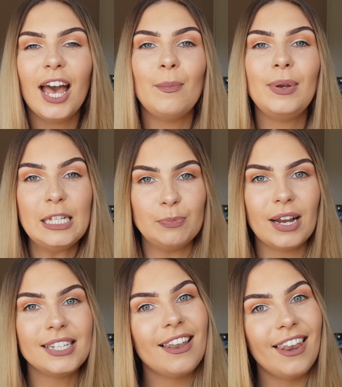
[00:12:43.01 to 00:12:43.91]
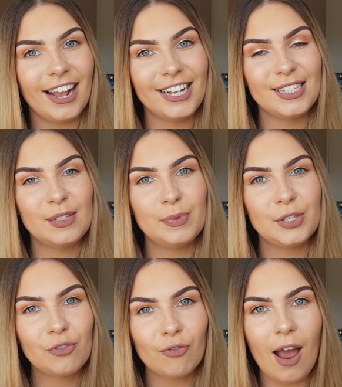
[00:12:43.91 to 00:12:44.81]
Please press like and
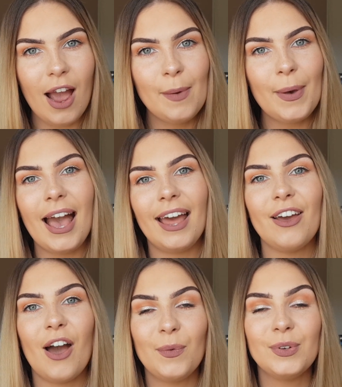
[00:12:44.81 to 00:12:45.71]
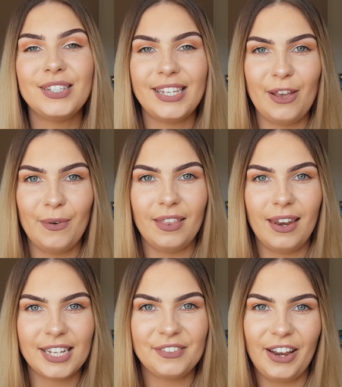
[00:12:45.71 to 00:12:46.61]
subscribe, and I will see you in the
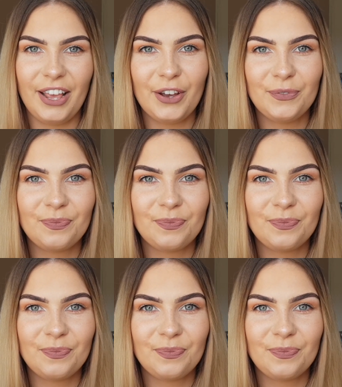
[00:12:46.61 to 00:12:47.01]
next video.